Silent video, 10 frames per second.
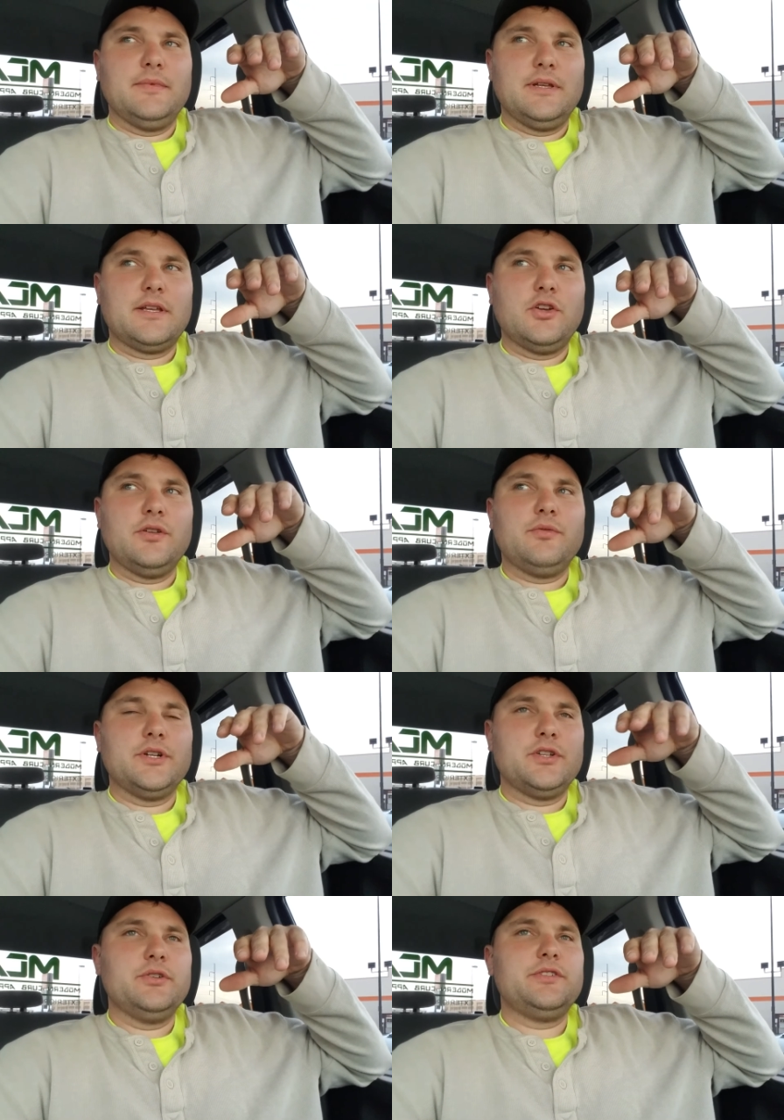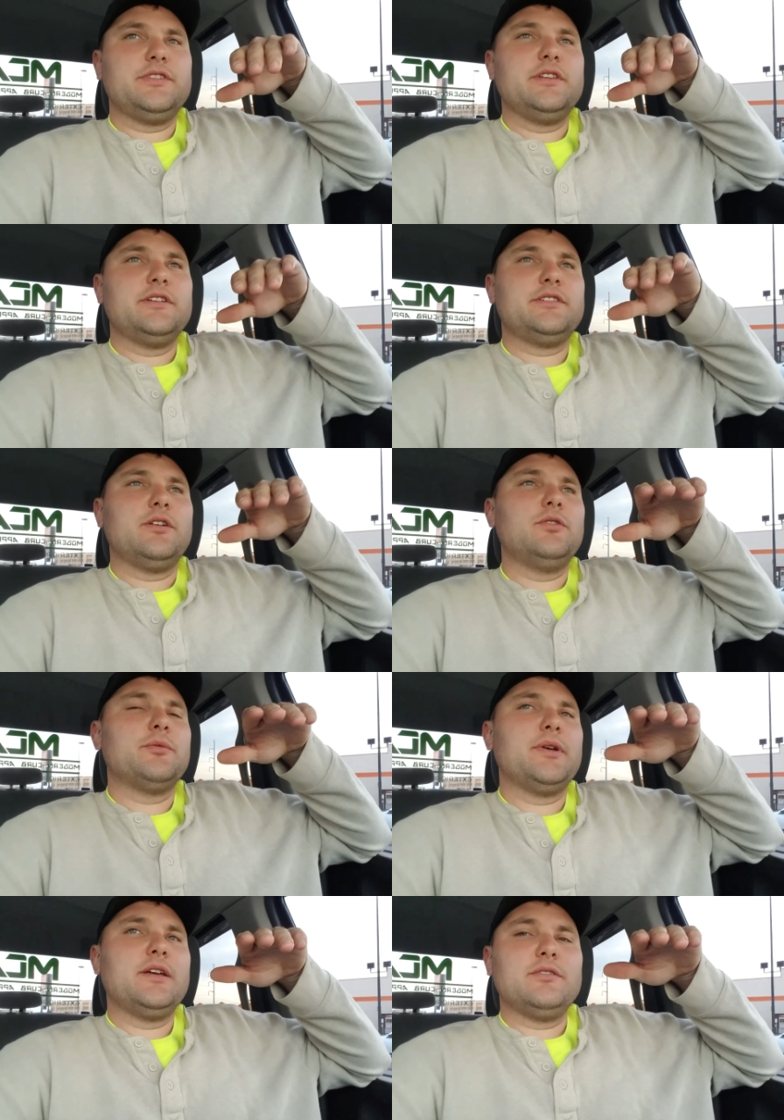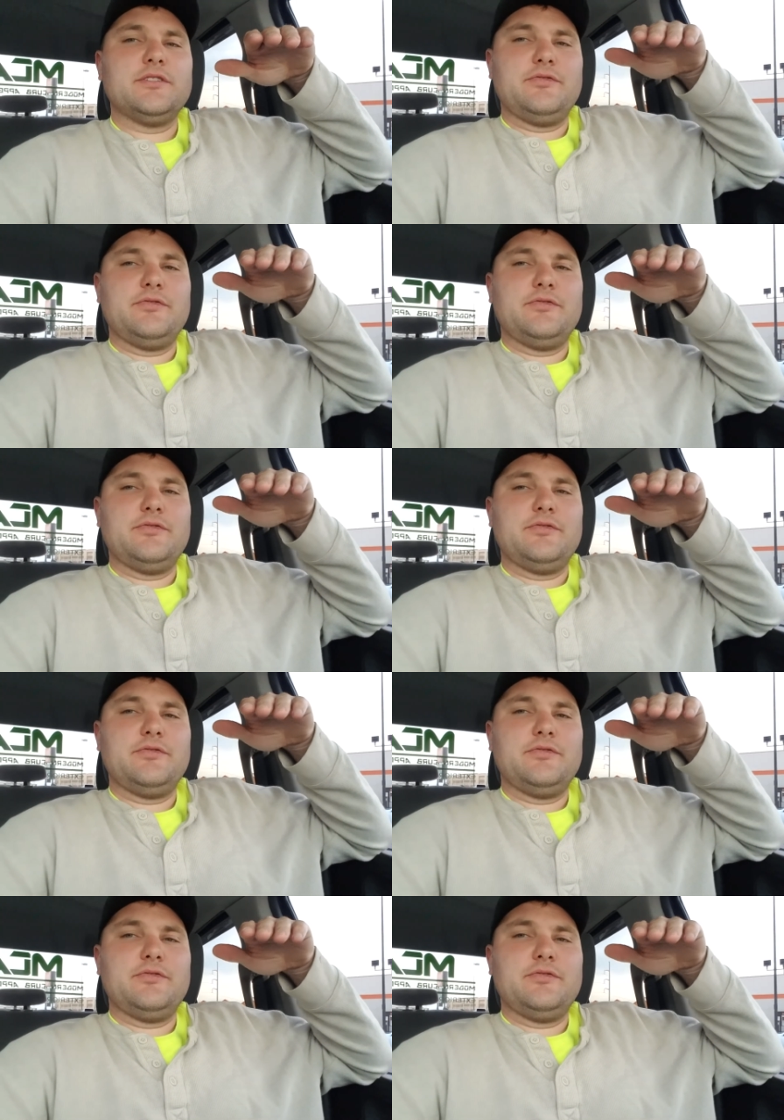it could reduce the solar panel's